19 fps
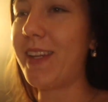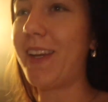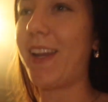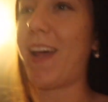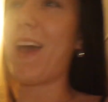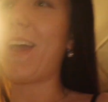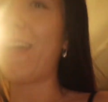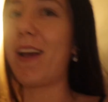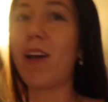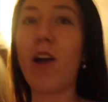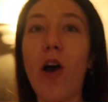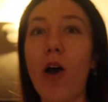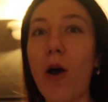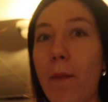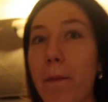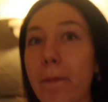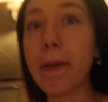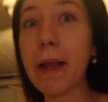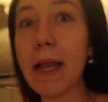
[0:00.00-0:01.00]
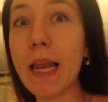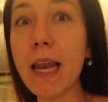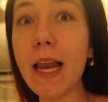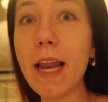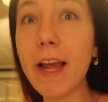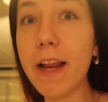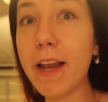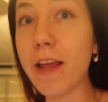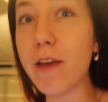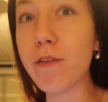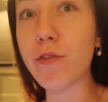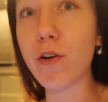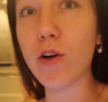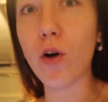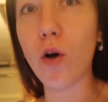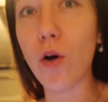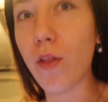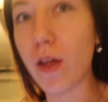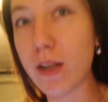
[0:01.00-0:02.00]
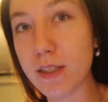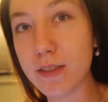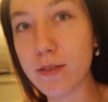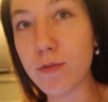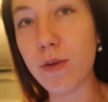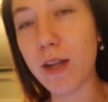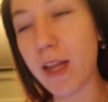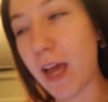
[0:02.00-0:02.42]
today? Completely forgot. That doesn't